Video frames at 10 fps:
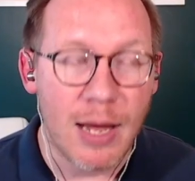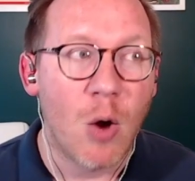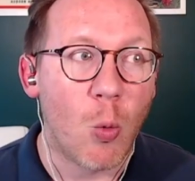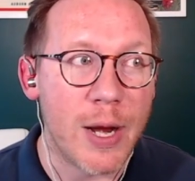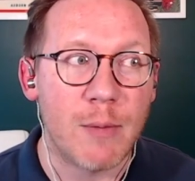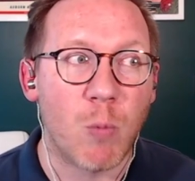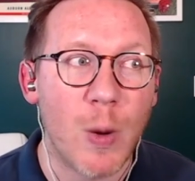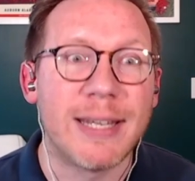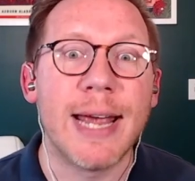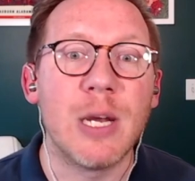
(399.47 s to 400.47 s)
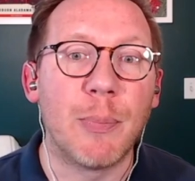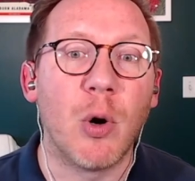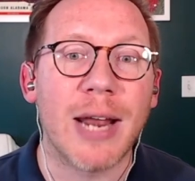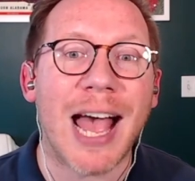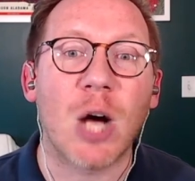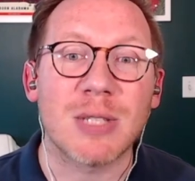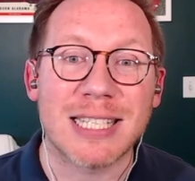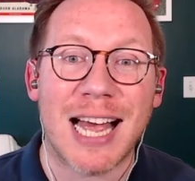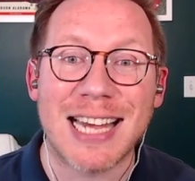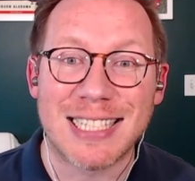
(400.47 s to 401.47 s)
We tend to put
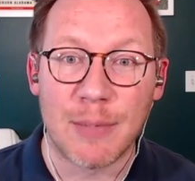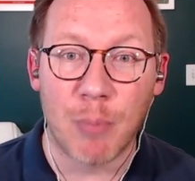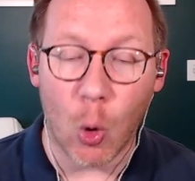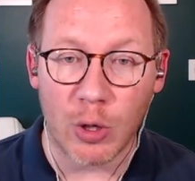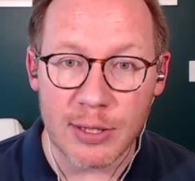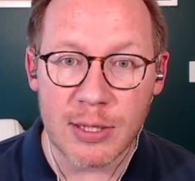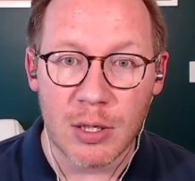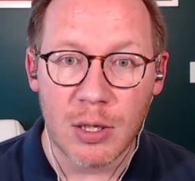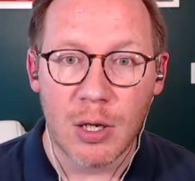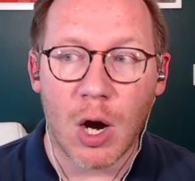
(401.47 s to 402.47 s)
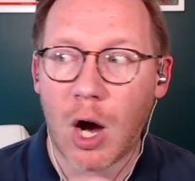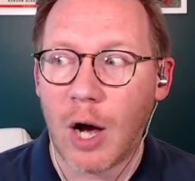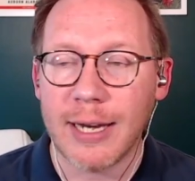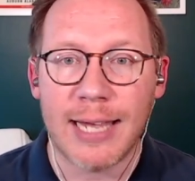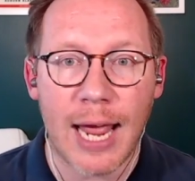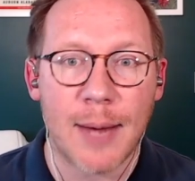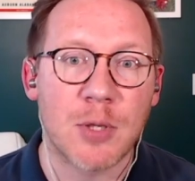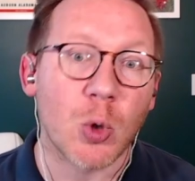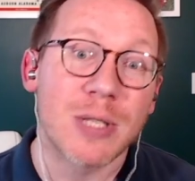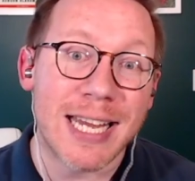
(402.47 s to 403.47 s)
outsized importance on games
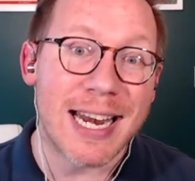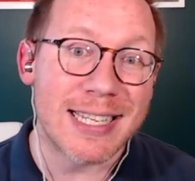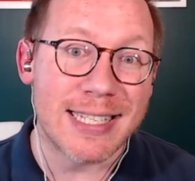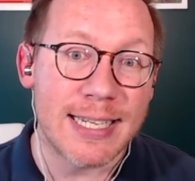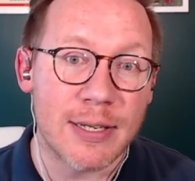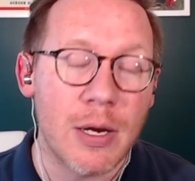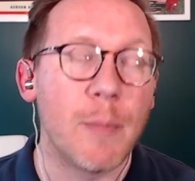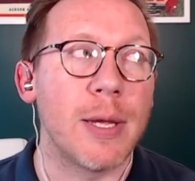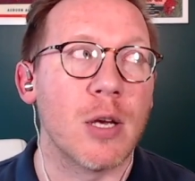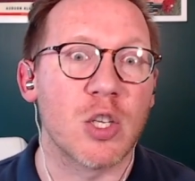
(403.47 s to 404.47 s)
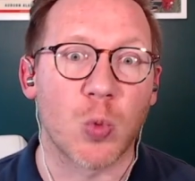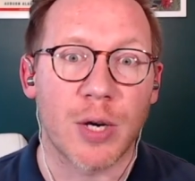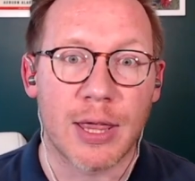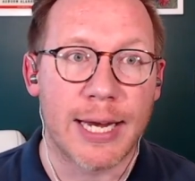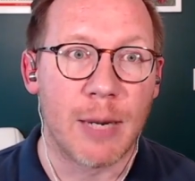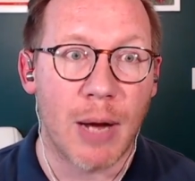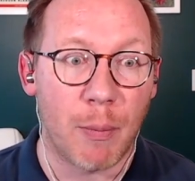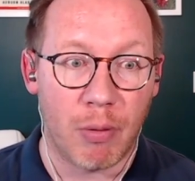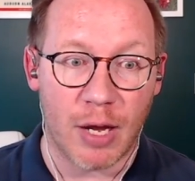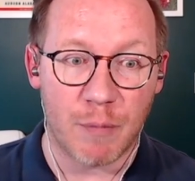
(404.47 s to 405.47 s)
towards the end of the season because we're thinking
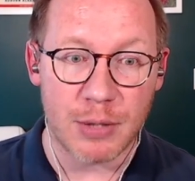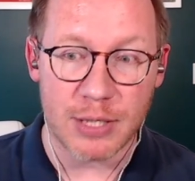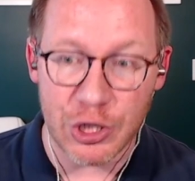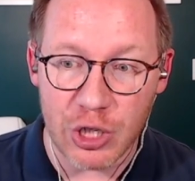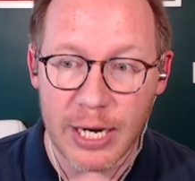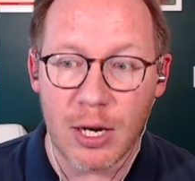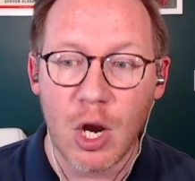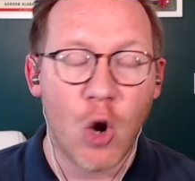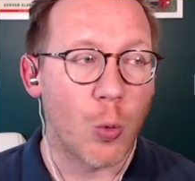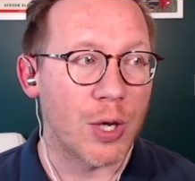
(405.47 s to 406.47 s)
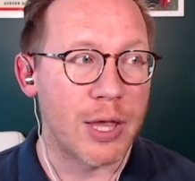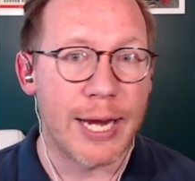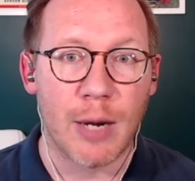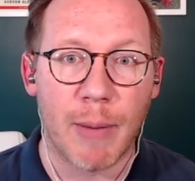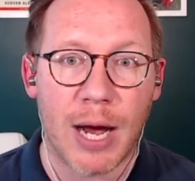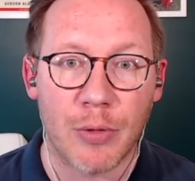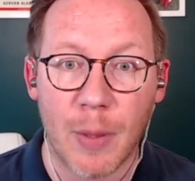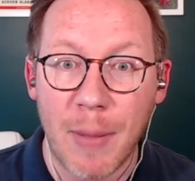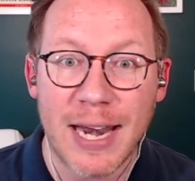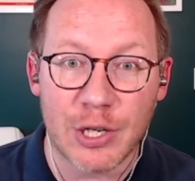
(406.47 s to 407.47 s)
about playoff positioning, we're thinking about the
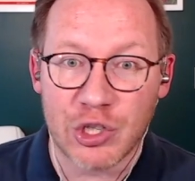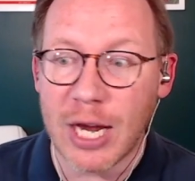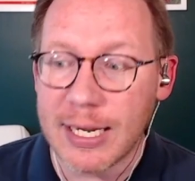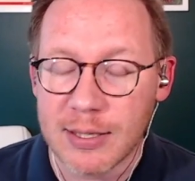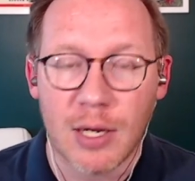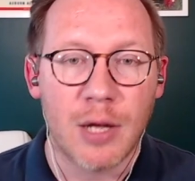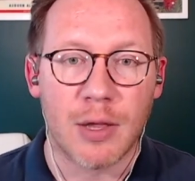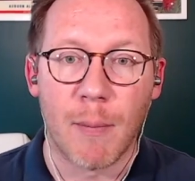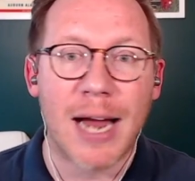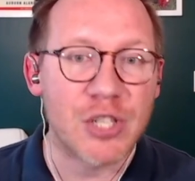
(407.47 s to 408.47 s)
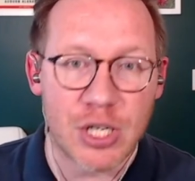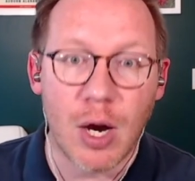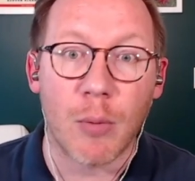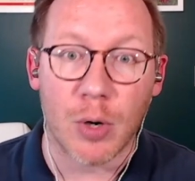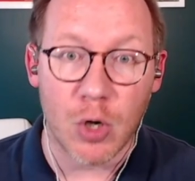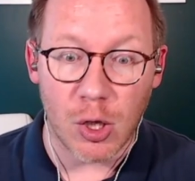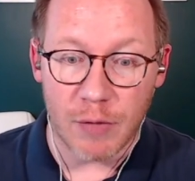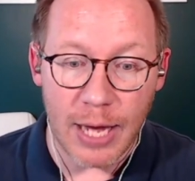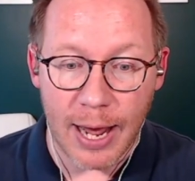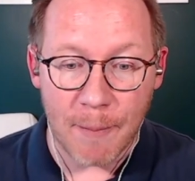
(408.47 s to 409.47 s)
pennant chase, the magic number, and all of
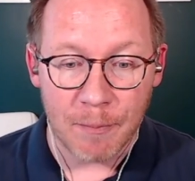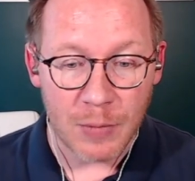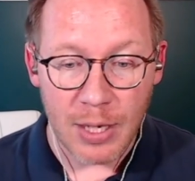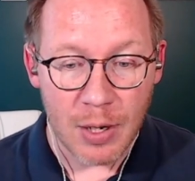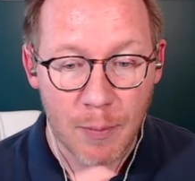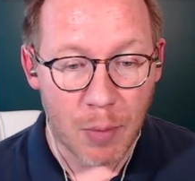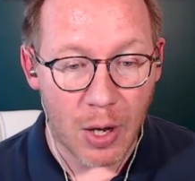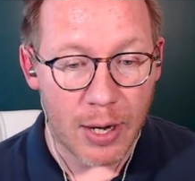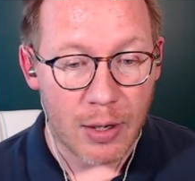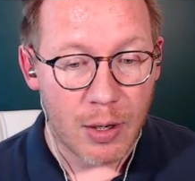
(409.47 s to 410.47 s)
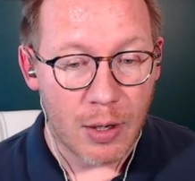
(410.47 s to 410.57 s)
that. But